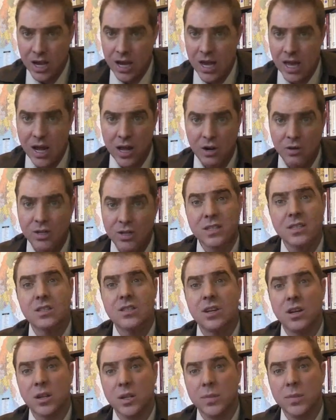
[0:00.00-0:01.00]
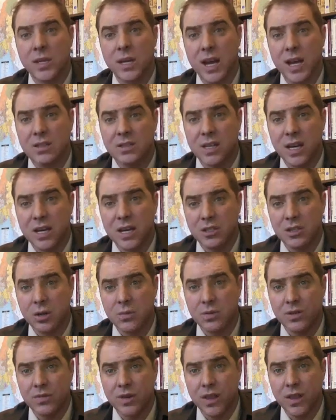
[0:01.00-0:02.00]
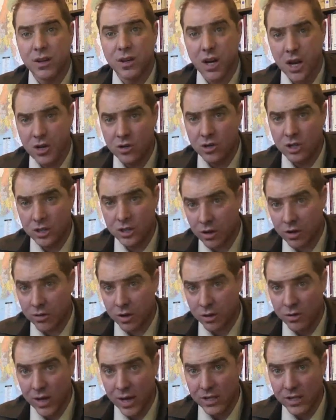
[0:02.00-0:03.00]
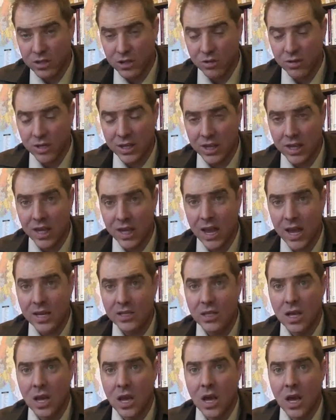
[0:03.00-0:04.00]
And I don't necessarily mean outside in terms of other countries, although that's certainly the case,